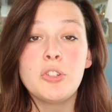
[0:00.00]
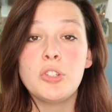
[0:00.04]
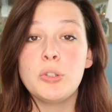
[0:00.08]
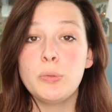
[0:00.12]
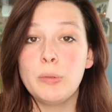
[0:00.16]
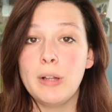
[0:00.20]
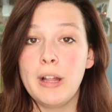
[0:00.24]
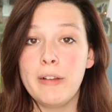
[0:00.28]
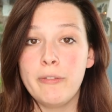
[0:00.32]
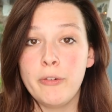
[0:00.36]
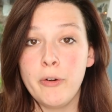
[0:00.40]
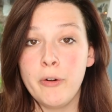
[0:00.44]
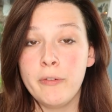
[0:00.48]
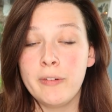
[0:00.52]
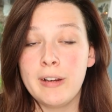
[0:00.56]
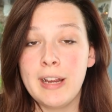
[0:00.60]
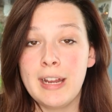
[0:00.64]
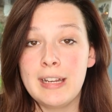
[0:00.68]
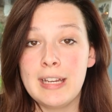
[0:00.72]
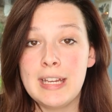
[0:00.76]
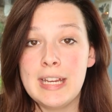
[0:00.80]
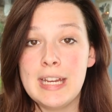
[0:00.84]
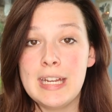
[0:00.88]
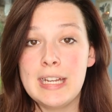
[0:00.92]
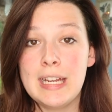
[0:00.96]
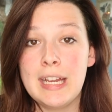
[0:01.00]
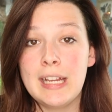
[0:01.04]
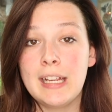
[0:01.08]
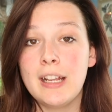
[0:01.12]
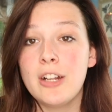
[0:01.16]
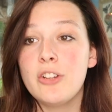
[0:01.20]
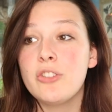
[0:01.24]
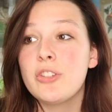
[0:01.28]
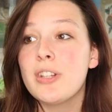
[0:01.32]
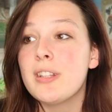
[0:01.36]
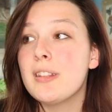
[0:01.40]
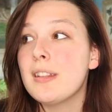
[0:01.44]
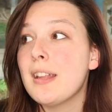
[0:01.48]
She will have overhead
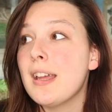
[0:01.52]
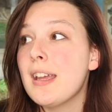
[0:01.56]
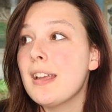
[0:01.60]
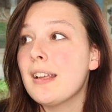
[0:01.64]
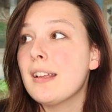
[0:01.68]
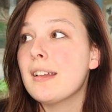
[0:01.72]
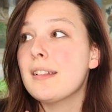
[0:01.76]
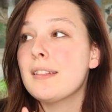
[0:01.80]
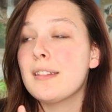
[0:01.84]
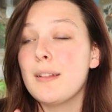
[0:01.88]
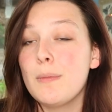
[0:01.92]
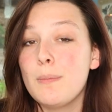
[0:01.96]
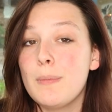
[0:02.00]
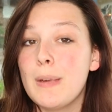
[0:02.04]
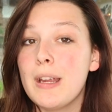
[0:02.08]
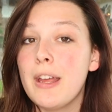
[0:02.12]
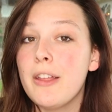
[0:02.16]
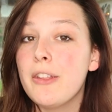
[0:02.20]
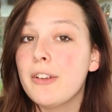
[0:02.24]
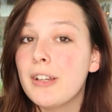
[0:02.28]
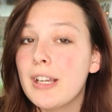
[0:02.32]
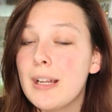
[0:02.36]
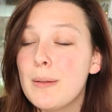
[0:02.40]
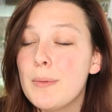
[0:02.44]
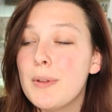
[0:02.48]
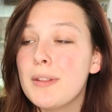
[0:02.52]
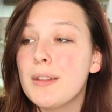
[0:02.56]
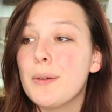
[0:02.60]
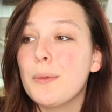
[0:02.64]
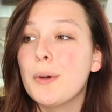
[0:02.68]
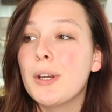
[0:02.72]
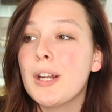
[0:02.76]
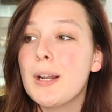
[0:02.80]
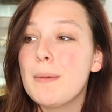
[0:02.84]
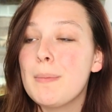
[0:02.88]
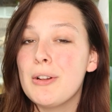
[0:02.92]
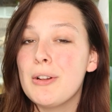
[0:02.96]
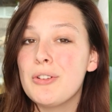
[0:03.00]
heating, just like some of my other animals that
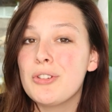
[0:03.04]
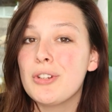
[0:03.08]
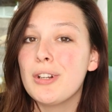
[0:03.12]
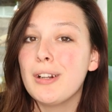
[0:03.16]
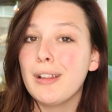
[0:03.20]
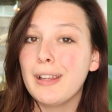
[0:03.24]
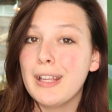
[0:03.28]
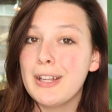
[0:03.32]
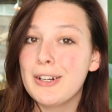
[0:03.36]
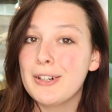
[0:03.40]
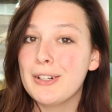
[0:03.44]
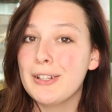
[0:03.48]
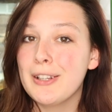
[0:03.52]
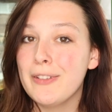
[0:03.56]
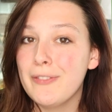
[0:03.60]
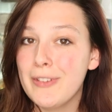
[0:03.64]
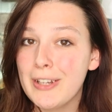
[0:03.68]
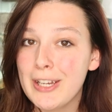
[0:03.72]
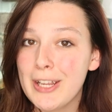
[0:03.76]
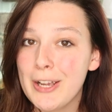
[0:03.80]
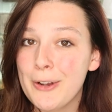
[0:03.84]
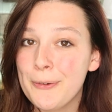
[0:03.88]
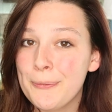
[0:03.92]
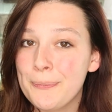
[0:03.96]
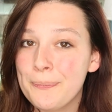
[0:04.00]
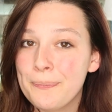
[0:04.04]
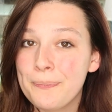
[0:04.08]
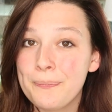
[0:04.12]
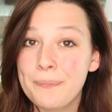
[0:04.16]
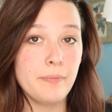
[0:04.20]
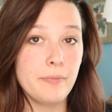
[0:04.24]
we're mention later in the video.